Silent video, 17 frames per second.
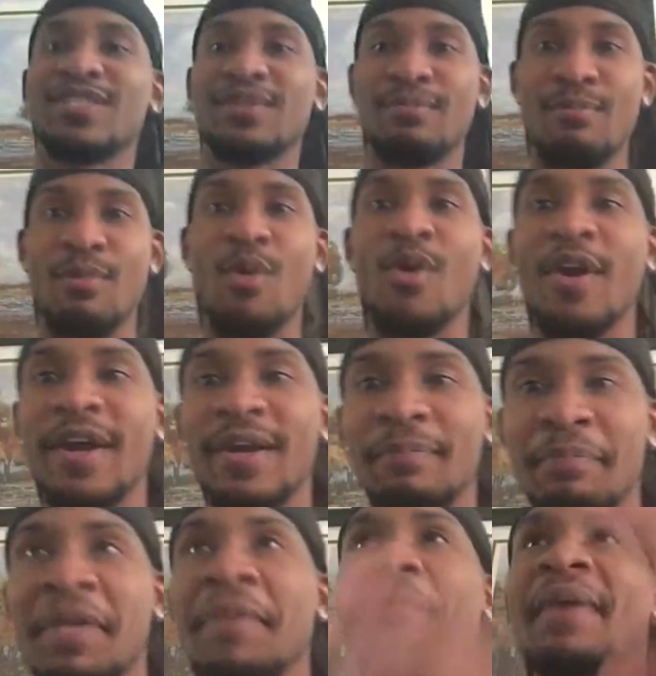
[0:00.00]
some more
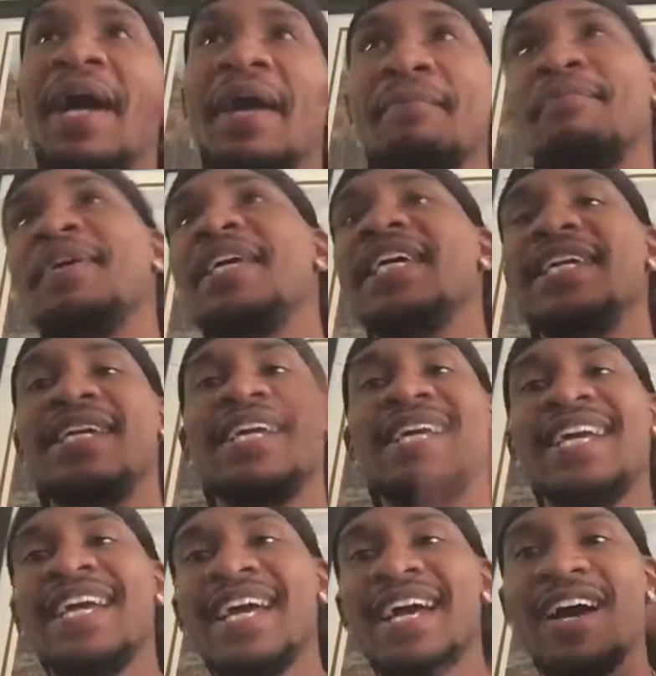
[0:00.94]
bit by bit
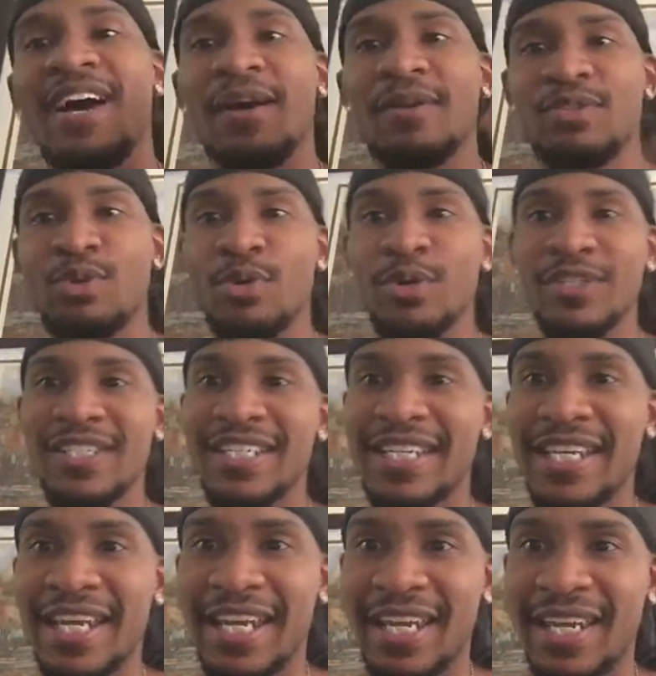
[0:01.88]
towards
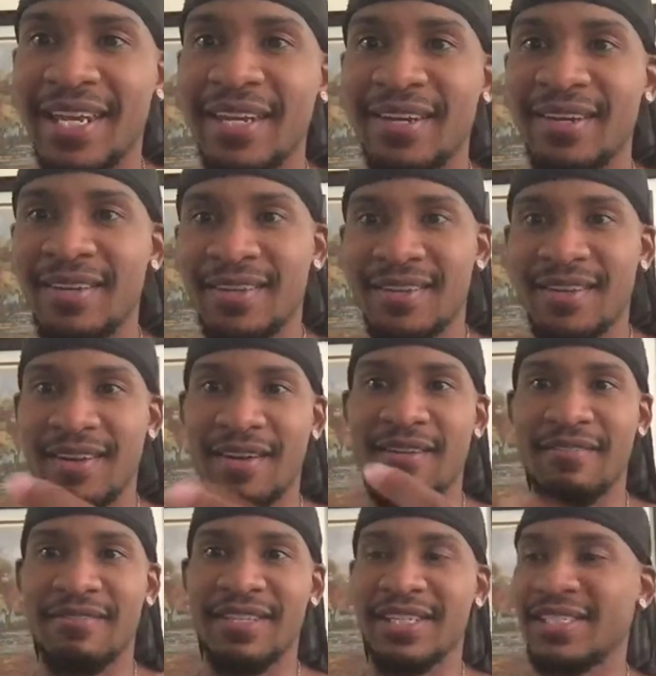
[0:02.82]
the end
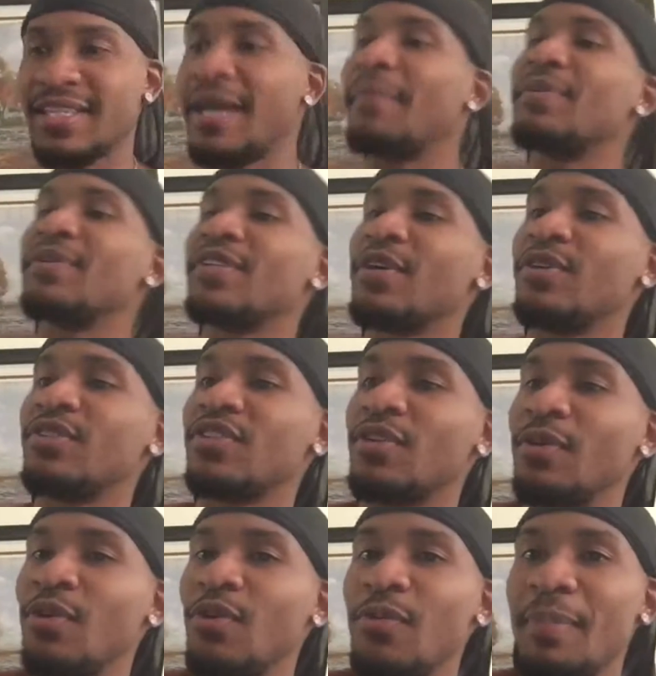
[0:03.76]
of this episode,
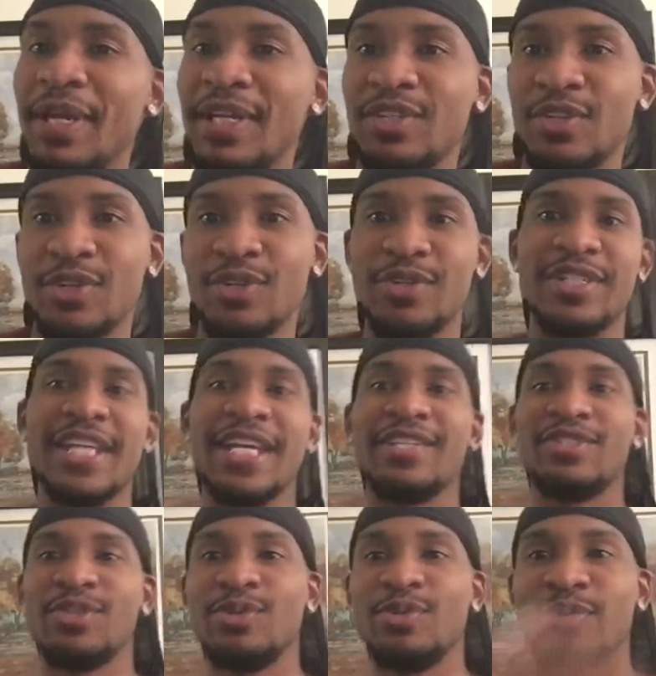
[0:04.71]
so make sure you stay
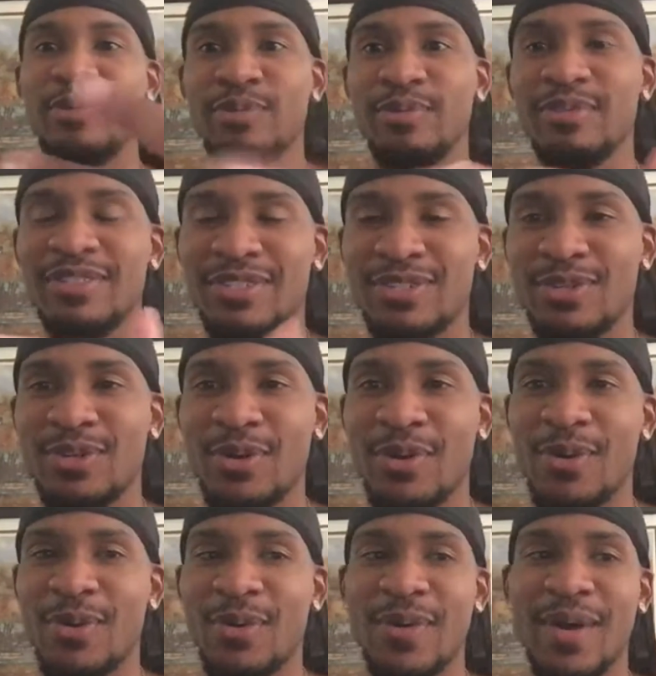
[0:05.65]
tuned.
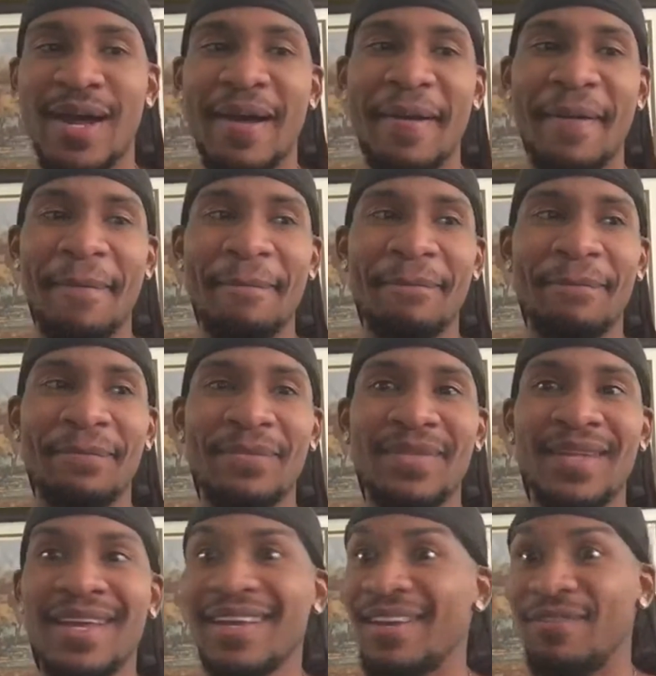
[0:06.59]
So
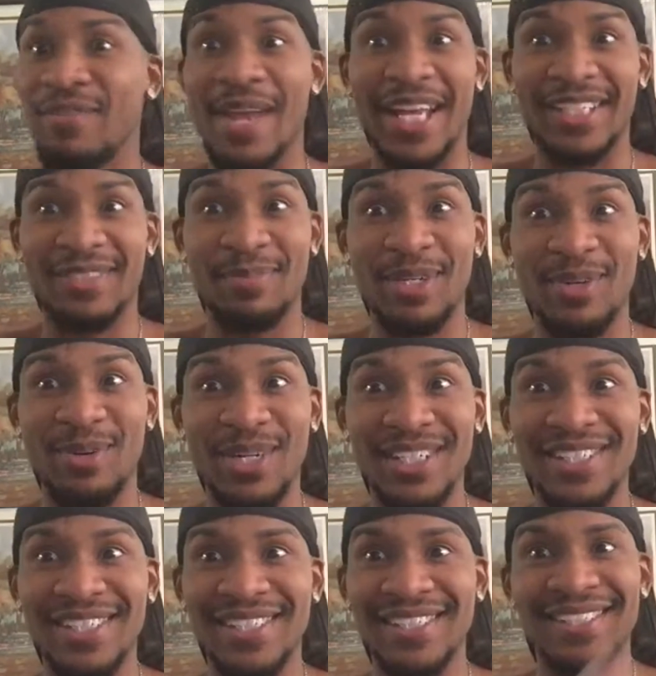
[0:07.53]
if you ask me
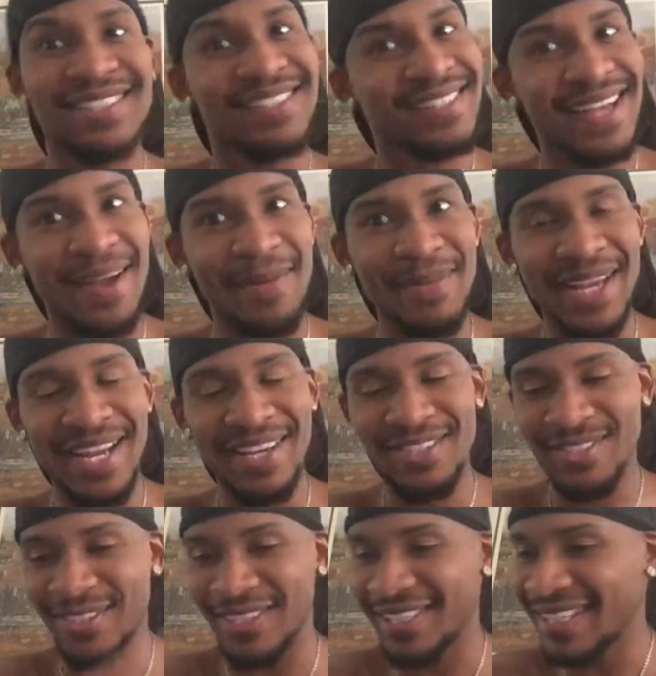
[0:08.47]
questions, I'll be
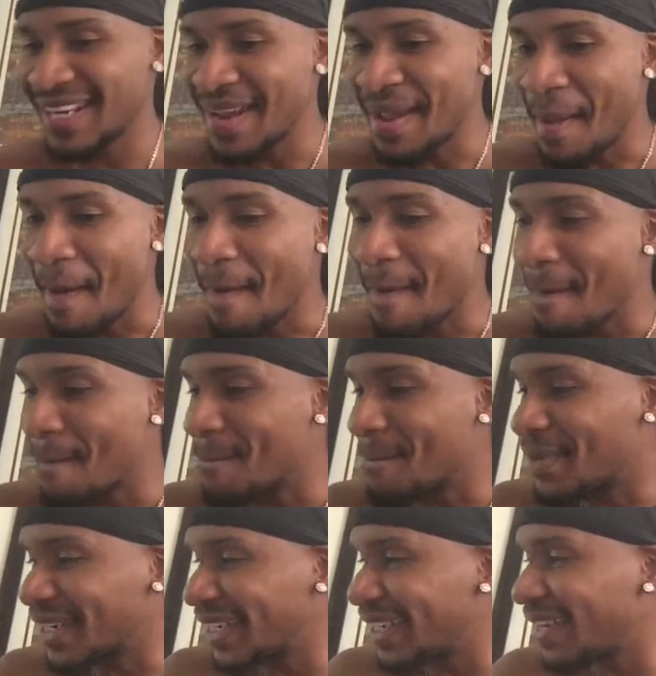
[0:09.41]
answering.
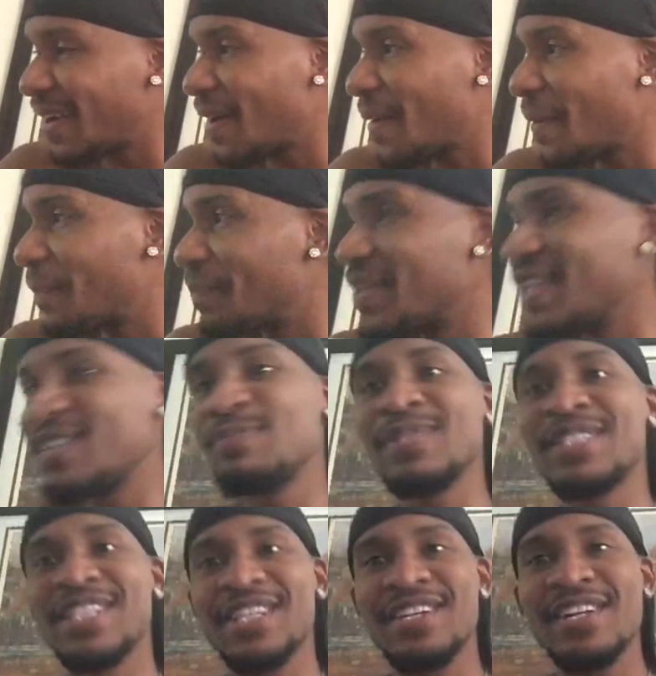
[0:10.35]
But this
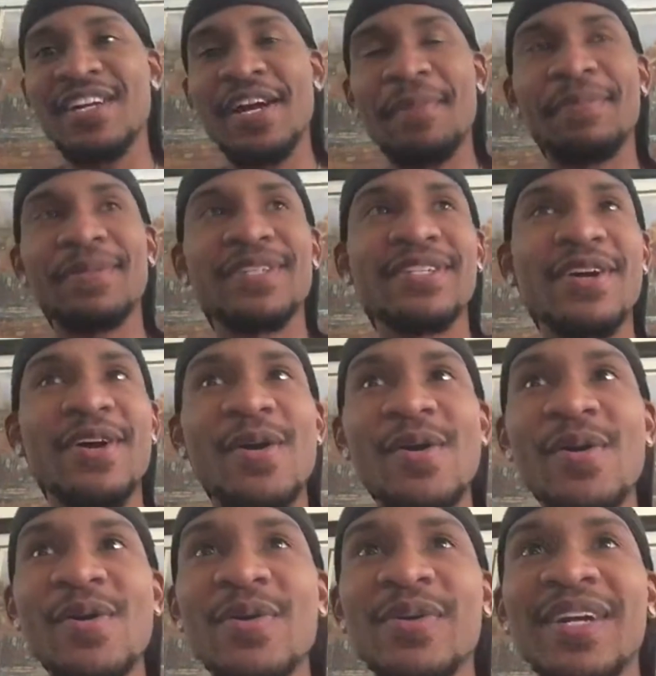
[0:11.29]
particular
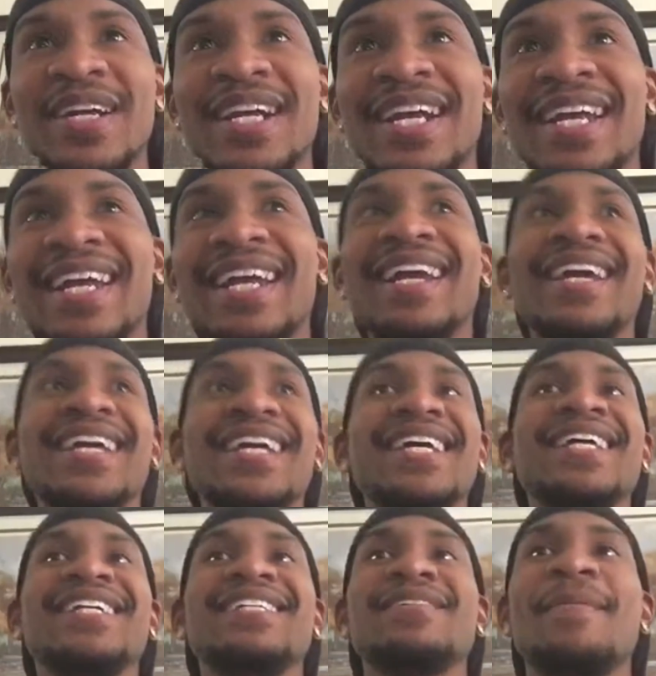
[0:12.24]
episode
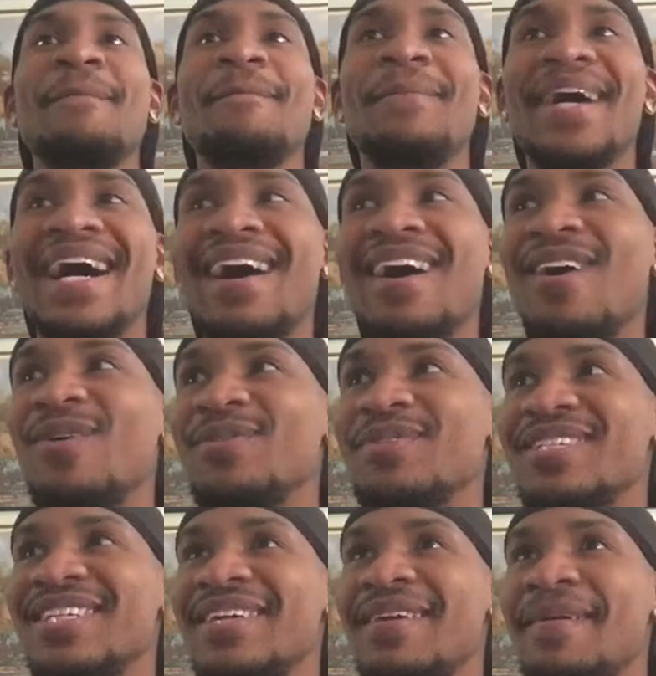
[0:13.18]
is about